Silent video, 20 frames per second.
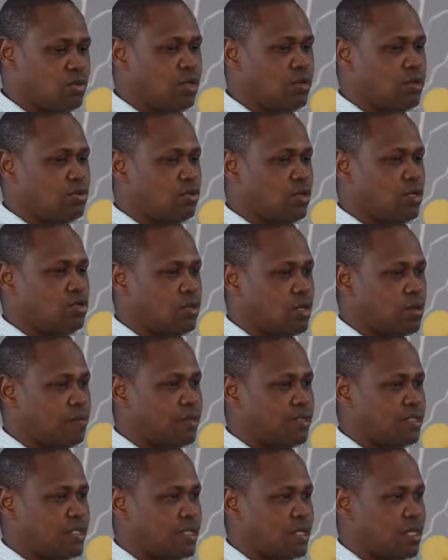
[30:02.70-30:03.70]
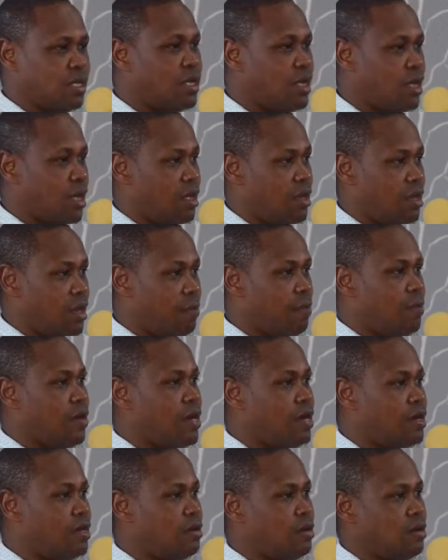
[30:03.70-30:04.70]
to help us, number
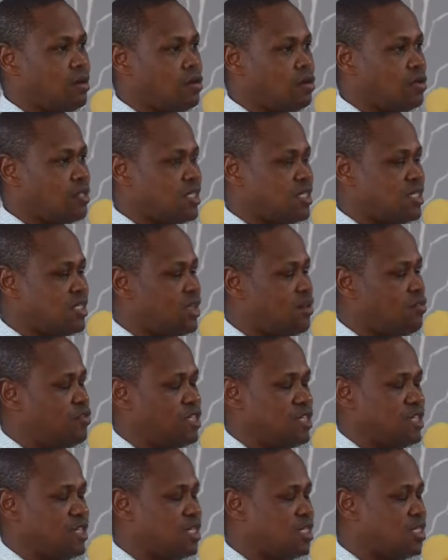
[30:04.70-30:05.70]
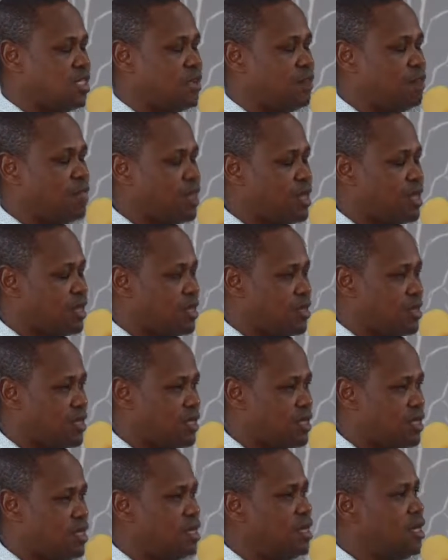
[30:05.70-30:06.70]
one causes selfishness,
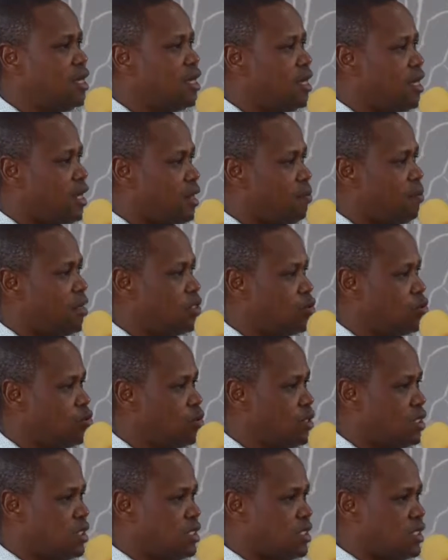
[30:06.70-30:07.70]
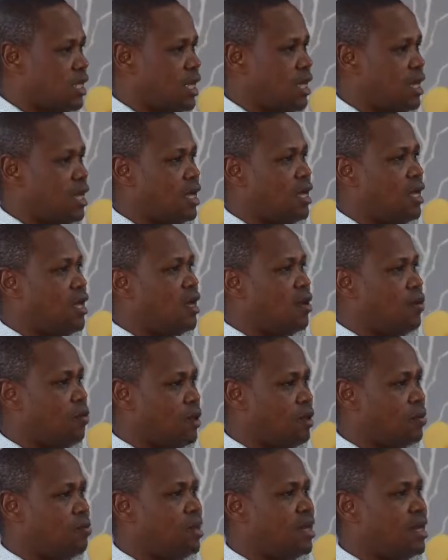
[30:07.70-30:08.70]
greed. Number two is
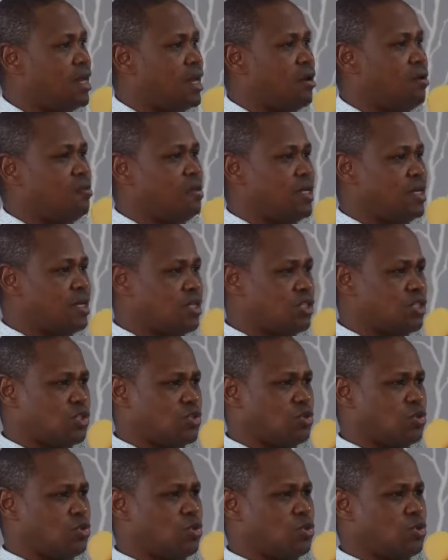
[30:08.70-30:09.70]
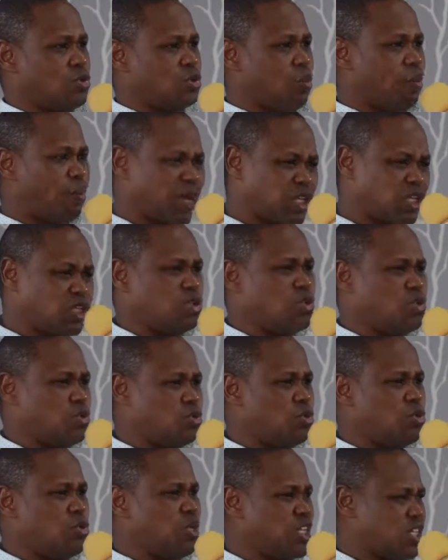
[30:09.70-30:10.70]
when man now begins to
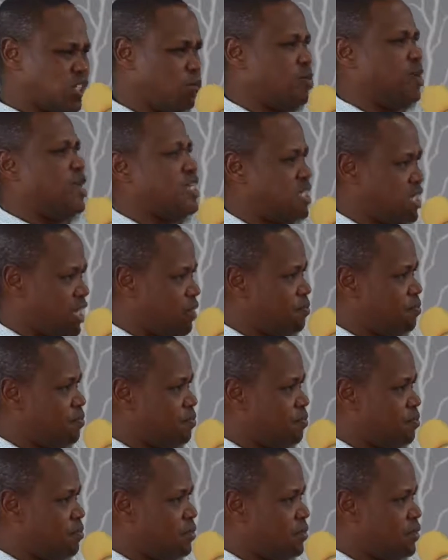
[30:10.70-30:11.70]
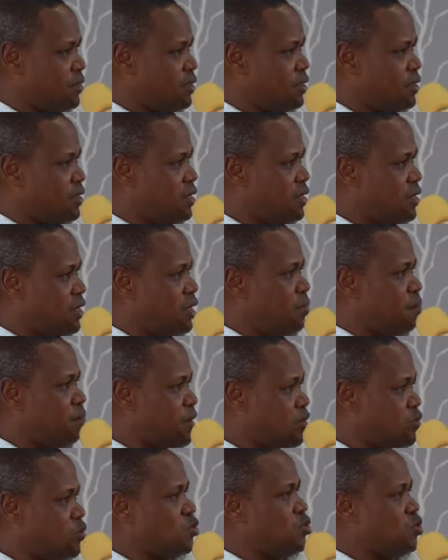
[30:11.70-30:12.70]
pursue his pleasure. He
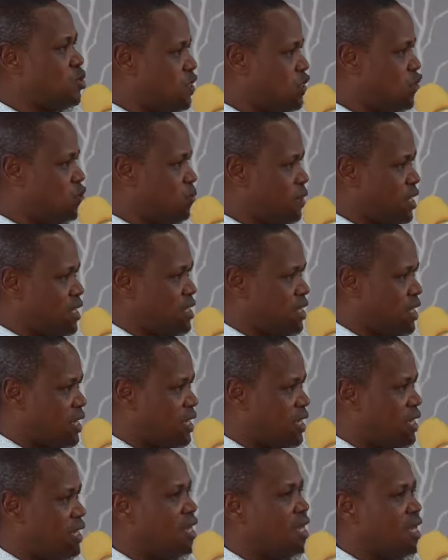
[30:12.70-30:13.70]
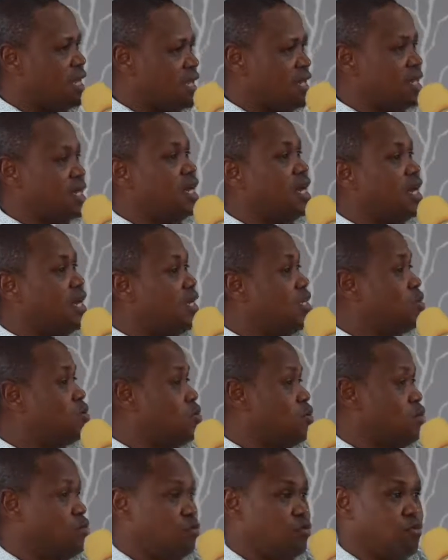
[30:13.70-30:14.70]
pursues his pleasure in
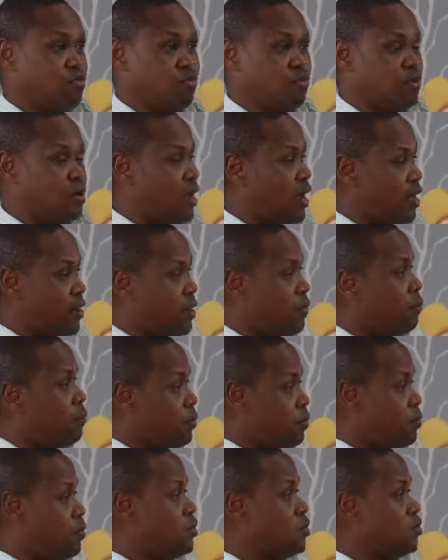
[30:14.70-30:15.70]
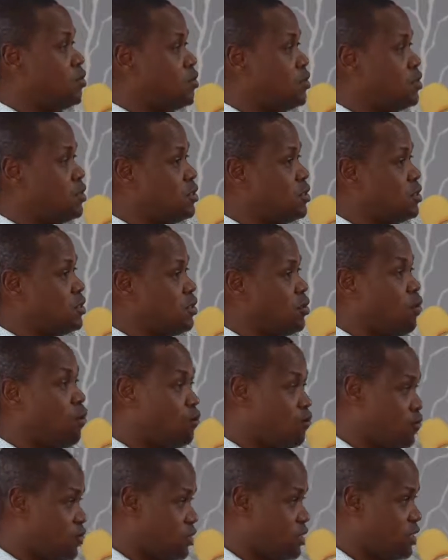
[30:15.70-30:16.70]
regardless of other people's
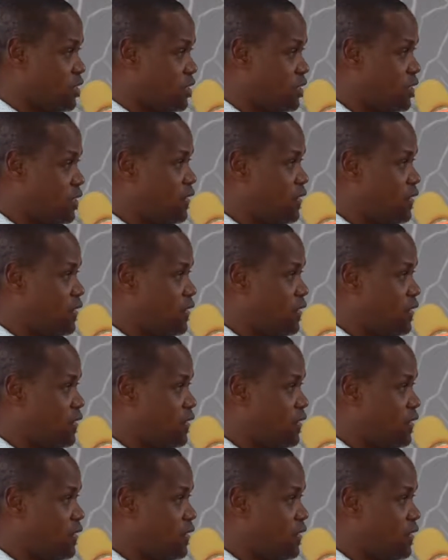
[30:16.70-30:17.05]
comfort.